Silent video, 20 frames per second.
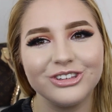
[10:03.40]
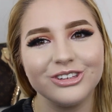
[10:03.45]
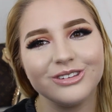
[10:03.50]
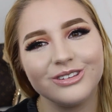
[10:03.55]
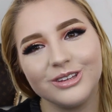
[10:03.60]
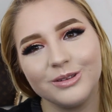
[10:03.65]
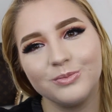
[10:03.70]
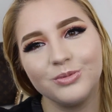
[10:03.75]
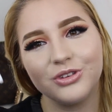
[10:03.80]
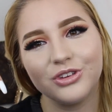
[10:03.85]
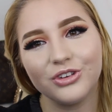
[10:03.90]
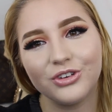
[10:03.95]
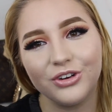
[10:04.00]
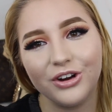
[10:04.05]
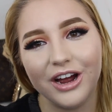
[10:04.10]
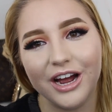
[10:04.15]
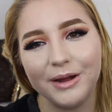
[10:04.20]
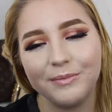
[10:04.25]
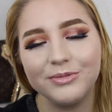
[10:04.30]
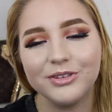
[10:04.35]
to
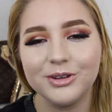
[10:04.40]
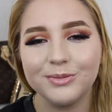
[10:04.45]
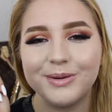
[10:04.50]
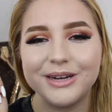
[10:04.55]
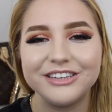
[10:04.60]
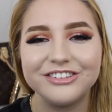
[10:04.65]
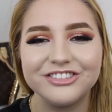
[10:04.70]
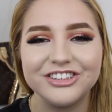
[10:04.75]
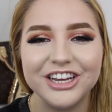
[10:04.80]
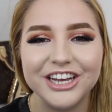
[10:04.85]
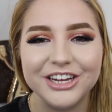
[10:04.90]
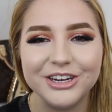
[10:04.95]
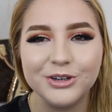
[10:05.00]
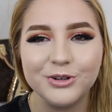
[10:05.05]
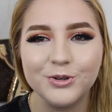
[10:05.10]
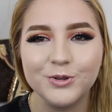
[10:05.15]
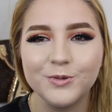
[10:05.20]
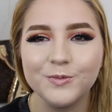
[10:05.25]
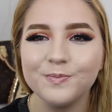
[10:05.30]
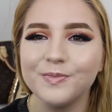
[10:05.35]
subscribe to my
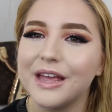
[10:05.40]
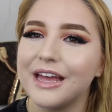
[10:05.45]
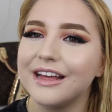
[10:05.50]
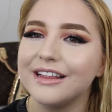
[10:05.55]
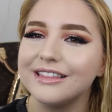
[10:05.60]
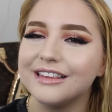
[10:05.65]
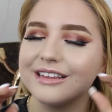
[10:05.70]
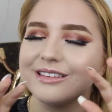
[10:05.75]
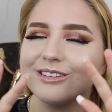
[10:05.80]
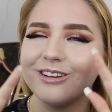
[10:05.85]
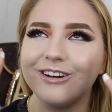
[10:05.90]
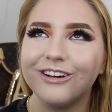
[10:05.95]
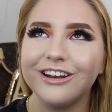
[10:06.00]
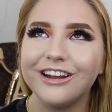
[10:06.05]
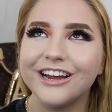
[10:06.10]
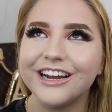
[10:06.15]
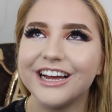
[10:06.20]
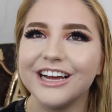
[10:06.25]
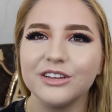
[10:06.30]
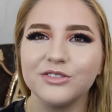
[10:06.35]
channel. That's all
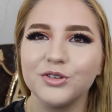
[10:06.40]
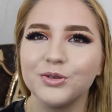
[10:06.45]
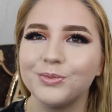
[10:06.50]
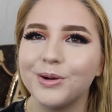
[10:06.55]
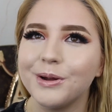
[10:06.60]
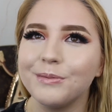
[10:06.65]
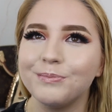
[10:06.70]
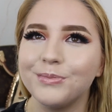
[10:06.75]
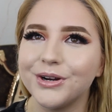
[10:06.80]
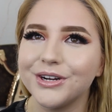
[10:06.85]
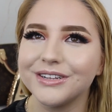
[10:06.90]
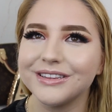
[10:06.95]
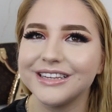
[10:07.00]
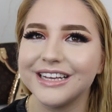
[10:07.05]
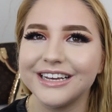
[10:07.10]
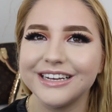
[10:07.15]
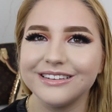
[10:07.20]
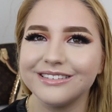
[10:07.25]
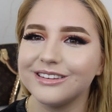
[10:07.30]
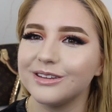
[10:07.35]
I ask for my
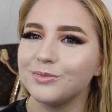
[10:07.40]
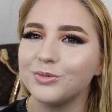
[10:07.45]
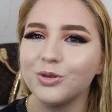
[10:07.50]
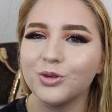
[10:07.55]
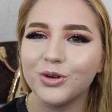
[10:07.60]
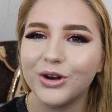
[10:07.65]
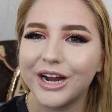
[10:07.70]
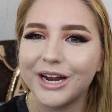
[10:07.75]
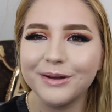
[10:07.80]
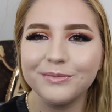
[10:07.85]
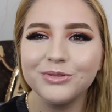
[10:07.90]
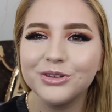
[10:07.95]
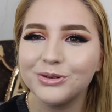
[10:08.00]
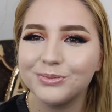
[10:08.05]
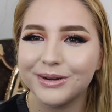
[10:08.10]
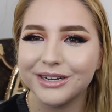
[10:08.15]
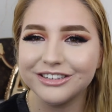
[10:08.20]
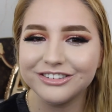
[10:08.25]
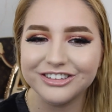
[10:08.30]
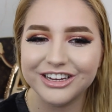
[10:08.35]
birthday. Subscribe to
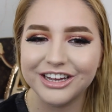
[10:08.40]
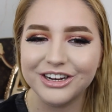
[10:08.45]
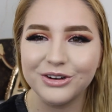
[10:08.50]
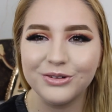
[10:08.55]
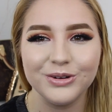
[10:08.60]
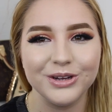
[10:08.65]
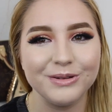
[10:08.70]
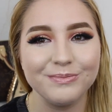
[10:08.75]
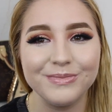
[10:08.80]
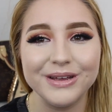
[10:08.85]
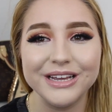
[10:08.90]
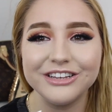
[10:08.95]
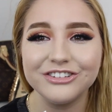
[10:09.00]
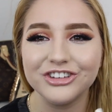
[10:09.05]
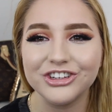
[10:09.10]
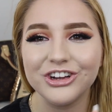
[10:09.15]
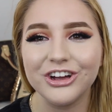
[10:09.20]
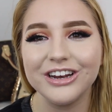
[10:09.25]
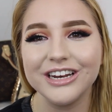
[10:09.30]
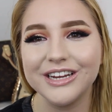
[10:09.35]
my channel, and make
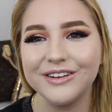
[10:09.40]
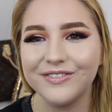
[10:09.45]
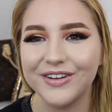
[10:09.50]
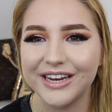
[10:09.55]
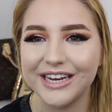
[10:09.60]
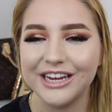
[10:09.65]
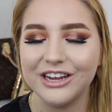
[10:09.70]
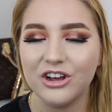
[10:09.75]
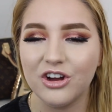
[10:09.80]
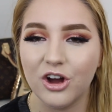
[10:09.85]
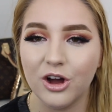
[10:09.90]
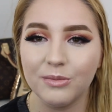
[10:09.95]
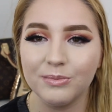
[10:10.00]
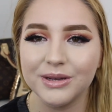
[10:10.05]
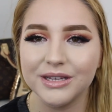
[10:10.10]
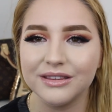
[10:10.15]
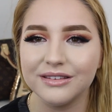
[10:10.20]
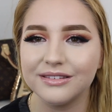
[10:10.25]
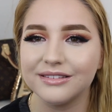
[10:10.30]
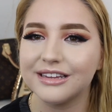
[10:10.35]
sure y'all leave any
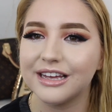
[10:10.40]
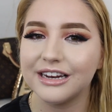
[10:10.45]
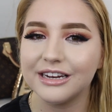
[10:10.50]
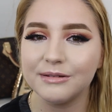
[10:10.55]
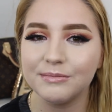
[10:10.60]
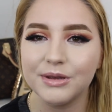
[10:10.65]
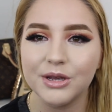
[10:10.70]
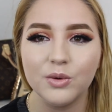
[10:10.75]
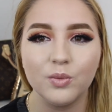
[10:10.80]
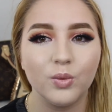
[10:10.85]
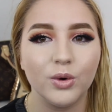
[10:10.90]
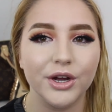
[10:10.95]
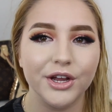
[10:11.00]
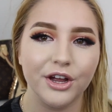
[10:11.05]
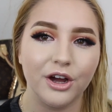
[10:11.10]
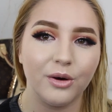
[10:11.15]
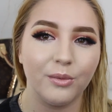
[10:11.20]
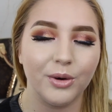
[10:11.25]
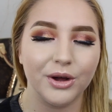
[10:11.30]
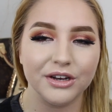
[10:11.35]
comments telling me what
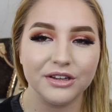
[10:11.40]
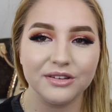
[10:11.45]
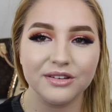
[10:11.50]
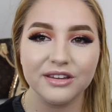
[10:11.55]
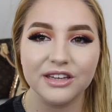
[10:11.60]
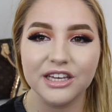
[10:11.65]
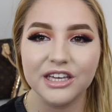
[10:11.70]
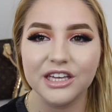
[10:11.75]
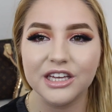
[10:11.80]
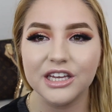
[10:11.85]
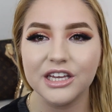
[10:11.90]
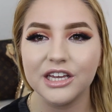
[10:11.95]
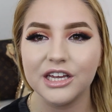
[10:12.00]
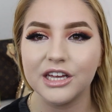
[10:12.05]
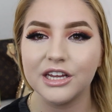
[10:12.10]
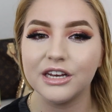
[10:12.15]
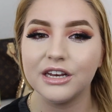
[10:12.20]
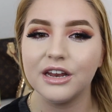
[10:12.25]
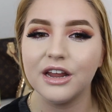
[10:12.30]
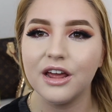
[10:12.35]
y'all want to see
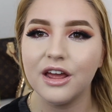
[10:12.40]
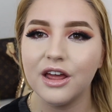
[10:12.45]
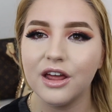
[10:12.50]
and